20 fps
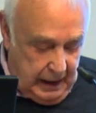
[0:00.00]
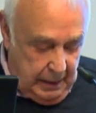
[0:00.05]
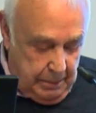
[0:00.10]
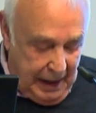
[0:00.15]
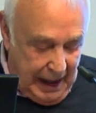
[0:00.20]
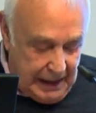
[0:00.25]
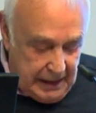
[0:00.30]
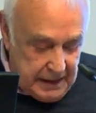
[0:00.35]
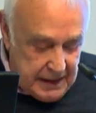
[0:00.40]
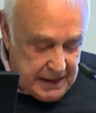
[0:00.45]

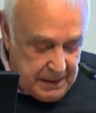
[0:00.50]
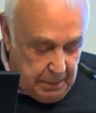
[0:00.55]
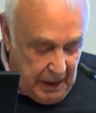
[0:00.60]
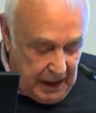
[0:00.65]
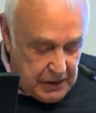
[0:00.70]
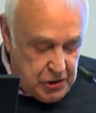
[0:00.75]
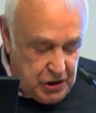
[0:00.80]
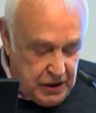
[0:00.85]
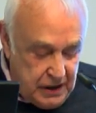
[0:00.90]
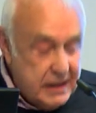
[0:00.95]
balanced
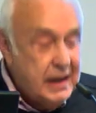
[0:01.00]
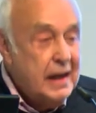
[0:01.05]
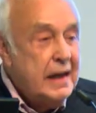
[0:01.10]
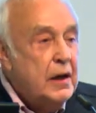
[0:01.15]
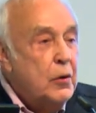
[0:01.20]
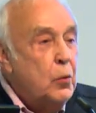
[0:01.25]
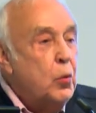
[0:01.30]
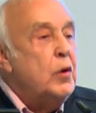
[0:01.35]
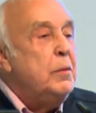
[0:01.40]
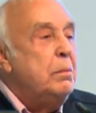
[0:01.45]
budget
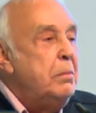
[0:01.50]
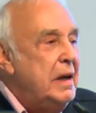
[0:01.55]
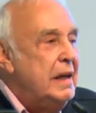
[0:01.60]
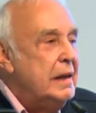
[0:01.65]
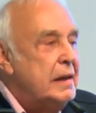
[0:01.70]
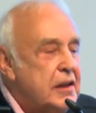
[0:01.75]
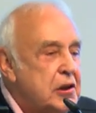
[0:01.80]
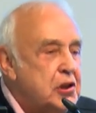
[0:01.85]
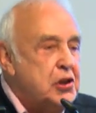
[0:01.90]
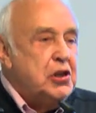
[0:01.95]
would be
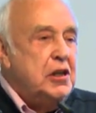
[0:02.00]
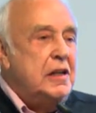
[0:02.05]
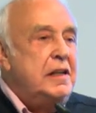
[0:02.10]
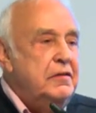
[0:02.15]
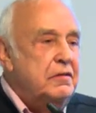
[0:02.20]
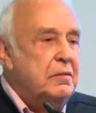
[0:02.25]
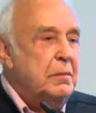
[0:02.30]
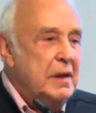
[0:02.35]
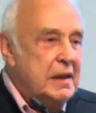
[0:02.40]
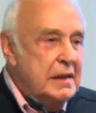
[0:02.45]
an
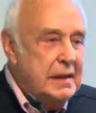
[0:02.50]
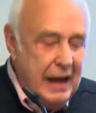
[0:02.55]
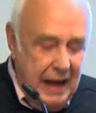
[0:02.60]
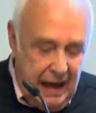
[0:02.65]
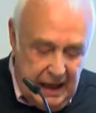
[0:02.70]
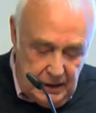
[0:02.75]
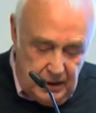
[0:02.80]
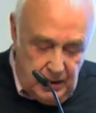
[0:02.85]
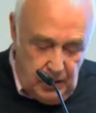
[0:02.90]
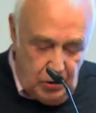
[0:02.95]
achievement
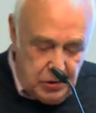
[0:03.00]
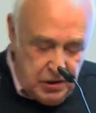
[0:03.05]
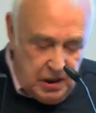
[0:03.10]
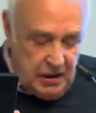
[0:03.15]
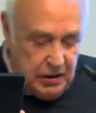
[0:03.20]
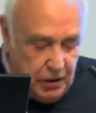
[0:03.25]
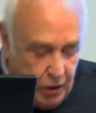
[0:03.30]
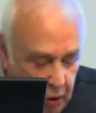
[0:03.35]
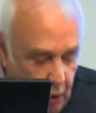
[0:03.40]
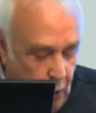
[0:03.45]
and not
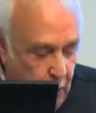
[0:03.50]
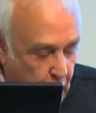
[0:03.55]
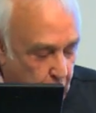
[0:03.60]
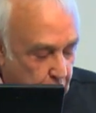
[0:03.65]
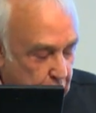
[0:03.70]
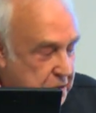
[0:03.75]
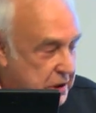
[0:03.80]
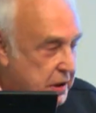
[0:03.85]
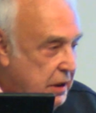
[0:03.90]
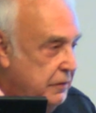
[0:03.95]
a
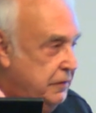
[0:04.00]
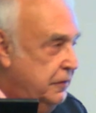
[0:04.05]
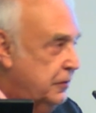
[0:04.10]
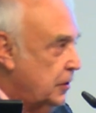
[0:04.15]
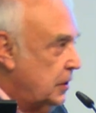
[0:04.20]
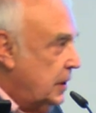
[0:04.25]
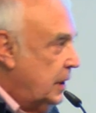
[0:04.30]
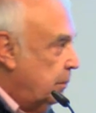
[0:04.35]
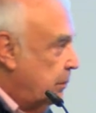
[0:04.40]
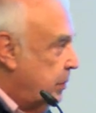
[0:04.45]
cause of
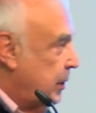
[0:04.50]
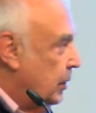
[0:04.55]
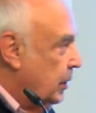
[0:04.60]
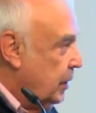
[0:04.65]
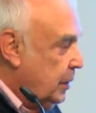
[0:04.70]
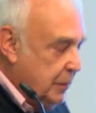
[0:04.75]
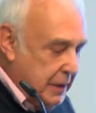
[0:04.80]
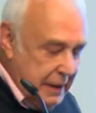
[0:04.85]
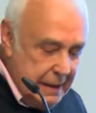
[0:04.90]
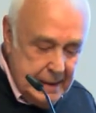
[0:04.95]
full
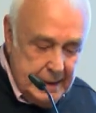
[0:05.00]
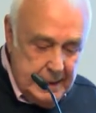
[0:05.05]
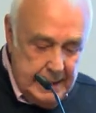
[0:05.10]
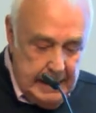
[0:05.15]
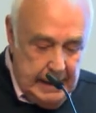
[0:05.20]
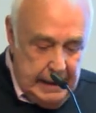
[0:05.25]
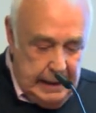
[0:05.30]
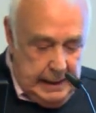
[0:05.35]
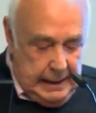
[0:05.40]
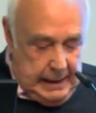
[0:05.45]
employment.
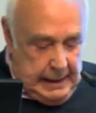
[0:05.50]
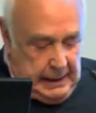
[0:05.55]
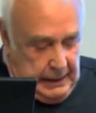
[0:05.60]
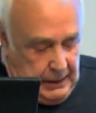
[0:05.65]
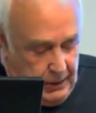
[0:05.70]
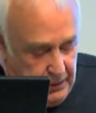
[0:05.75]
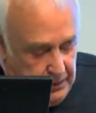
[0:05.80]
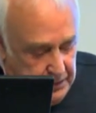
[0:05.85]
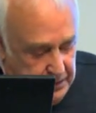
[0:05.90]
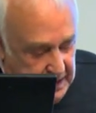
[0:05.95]

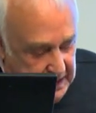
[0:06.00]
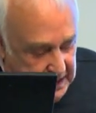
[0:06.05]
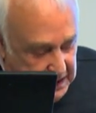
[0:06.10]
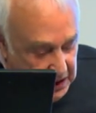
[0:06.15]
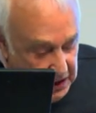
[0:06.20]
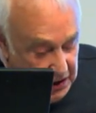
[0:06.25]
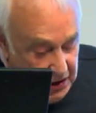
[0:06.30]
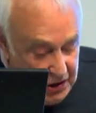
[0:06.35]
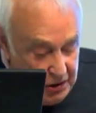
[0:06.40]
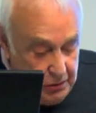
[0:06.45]
Contrary
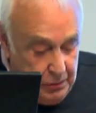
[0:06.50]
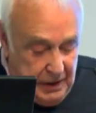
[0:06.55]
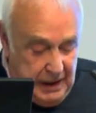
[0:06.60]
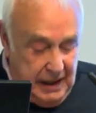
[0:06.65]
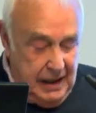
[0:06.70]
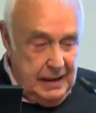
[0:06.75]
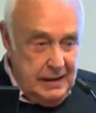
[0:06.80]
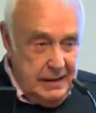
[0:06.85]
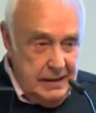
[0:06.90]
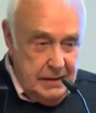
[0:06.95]
to New
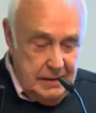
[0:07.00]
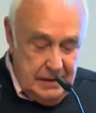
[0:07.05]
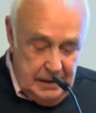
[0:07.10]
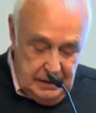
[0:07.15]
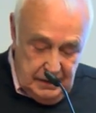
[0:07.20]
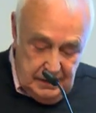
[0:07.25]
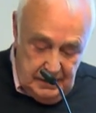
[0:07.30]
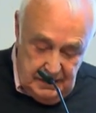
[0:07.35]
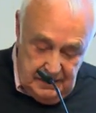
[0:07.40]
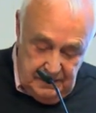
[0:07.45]

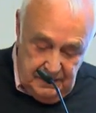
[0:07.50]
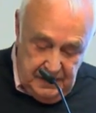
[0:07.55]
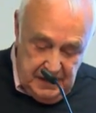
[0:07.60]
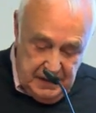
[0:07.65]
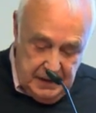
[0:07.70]
Keynesianism,